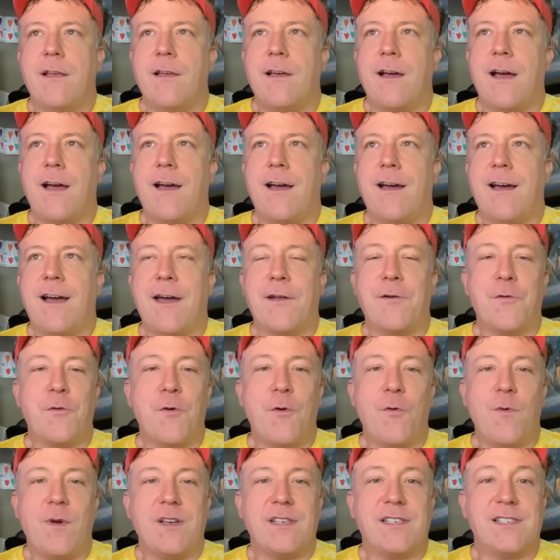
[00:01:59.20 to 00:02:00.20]
I don't
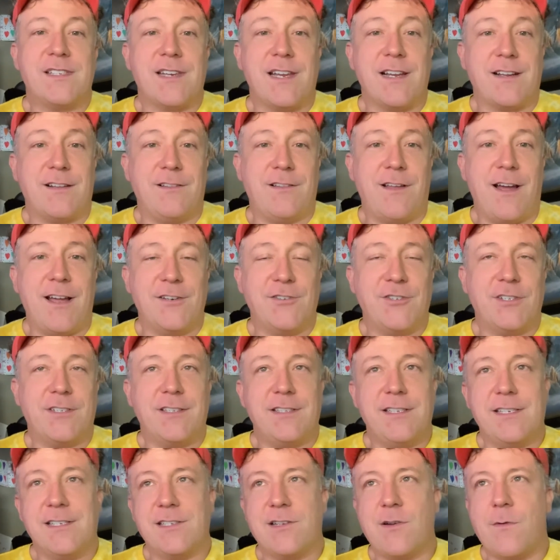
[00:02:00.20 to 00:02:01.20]
know what
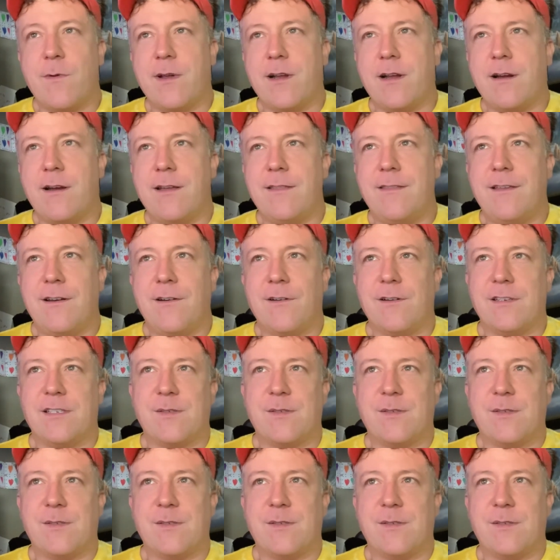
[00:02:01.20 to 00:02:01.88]
psychologically is going on there.